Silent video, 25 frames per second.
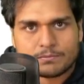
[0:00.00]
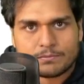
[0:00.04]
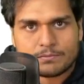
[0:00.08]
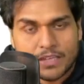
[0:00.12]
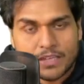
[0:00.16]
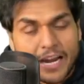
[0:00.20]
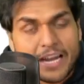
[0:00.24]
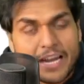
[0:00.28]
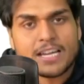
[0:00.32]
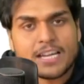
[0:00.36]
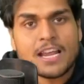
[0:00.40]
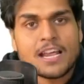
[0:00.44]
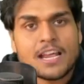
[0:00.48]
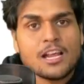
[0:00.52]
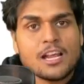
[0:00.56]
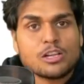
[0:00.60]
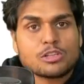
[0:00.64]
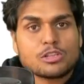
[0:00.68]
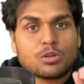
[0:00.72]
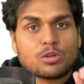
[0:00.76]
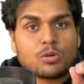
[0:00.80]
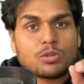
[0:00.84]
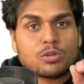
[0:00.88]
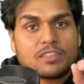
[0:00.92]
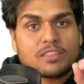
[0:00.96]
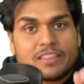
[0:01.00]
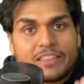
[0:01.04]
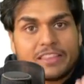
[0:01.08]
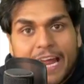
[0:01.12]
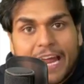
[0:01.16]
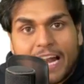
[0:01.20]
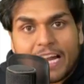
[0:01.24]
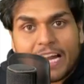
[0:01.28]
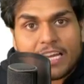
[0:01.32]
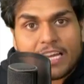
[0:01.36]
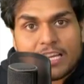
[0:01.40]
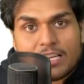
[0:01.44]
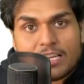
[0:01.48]
Right? So
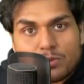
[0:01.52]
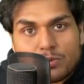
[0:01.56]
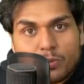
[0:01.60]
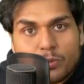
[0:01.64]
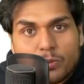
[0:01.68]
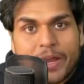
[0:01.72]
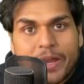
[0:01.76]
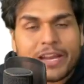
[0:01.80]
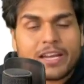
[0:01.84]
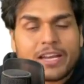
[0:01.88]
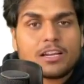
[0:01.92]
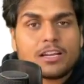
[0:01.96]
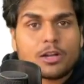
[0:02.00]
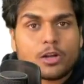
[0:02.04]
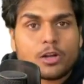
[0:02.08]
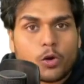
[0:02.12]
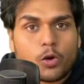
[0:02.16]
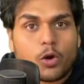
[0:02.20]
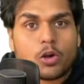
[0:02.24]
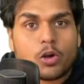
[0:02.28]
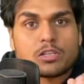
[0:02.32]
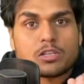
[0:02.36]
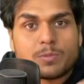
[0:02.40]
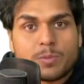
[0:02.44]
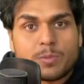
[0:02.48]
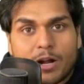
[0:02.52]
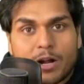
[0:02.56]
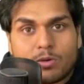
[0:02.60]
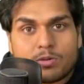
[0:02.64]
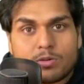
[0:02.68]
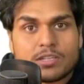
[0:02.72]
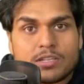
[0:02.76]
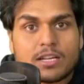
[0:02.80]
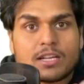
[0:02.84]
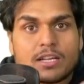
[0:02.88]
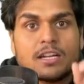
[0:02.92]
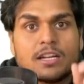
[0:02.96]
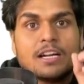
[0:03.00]
that is when cross
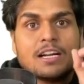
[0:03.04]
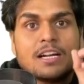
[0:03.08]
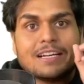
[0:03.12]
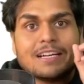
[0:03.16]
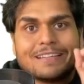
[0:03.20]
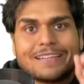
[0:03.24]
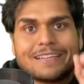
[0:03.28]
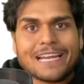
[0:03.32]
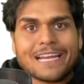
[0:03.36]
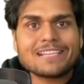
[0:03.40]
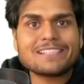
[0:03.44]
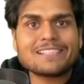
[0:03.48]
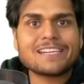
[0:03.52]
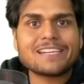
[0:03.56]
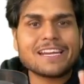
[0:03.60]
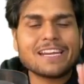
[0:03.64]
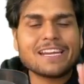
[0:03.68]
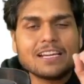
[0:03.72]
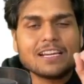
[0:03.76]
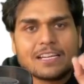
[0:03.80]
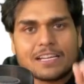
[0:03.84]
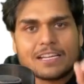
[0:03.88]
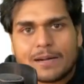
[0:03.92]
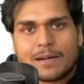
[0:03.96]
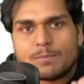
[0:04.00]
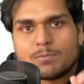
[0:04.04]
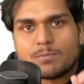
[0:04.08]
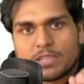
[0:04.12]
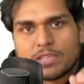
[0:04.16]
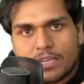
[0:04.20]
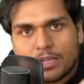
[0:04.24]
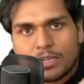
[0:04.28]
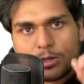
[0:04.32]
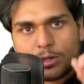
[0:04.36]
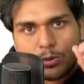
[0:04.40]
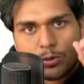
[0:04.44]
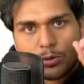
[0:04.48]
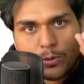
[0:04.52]
browser testing comes
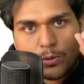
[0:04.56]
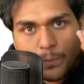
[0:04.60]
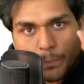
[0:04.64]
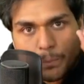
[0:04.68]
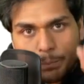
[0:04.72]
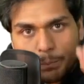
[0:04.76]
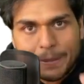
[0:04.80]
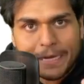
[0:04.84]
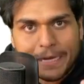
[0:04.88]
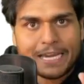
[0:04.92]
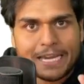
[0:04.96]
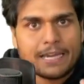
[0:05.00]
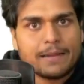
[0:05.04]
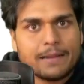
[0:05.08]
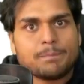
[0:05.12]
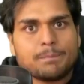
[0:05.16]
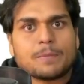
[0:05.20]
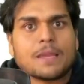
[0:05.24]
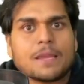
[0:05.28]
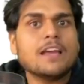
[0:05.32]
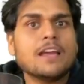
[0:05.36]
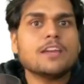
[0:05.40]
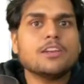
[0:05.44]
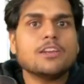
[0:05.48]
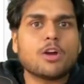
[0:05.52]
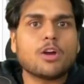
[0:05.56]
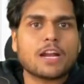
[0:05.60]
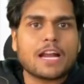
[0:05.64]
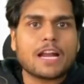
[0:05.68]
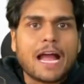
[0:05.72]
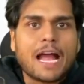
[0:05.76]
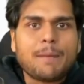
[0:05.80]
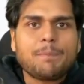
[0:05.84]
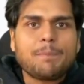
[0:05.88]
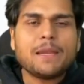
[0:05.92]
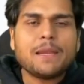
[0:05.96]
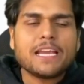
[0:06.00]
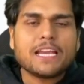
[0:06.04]
into play. Your
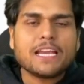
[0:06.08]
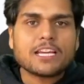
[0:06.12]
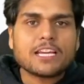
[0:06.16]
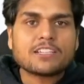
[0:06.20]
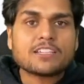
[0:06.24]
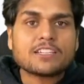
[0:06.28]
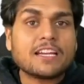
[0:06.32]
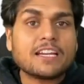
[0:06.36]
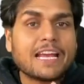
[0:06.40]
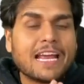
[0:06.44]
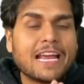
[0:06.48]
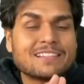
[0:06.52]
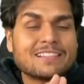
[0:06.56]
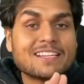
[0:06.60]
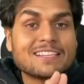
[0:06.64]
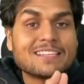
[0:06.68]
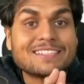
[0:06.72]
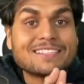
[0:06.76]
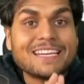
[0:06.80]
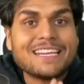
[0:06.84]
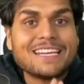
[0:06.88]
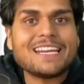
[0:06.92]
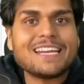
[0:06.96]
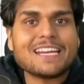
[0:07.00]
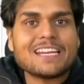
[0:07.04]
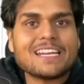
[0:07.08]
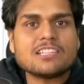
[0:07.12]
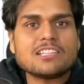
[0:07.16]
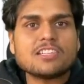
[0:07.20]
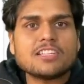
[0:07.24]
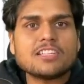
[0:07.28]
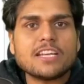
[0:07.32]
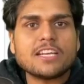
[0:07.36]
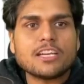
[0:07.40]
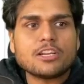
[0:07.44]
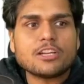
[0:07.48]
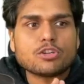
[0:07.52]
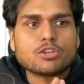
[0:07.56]
application, as a senior
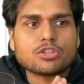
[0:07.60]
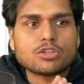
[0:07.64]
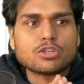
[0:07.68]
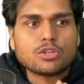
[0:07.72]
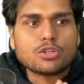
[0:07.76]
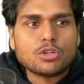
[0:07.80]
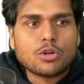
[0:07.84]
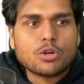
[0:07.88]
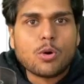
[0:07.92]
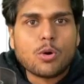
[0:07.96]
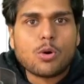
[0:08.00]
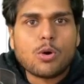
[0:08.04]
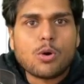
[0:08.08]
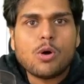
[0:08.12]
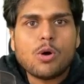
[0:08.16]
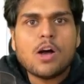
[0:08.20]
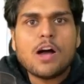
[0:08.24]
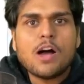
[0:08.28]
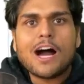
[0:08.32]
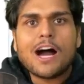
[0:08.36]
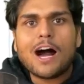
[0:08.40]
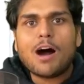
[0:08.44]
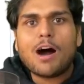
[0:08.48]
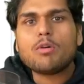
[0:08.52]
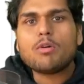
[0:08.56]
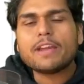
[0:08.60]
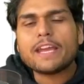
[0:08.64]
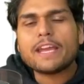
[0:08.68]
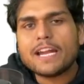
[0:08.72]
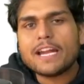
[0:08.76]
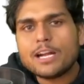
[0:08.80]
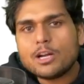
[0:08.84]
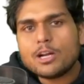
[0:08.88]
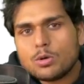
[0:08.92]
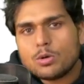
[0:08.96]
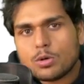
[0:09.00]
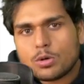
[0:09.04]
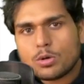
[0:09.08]
engineer, you should know, how can
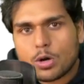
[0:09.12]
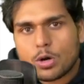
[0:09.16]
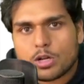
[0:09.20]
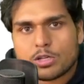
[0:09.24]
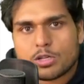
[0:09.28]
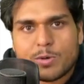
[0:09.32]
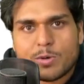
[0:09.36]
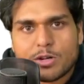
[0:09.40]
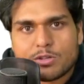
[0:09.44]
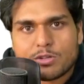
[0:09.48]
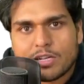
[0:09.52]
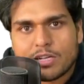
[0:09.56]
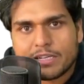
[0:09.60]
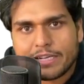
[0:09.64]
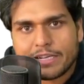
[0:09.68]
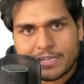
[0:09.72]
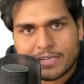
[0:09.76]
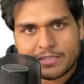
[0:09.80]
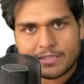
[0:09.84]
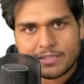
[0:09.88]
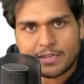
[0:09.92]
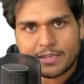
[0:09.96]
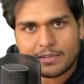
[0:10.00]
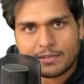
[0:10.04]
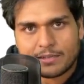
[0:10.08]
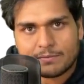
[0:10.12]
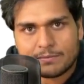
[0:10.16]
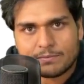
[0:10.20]
I do cross browser testing?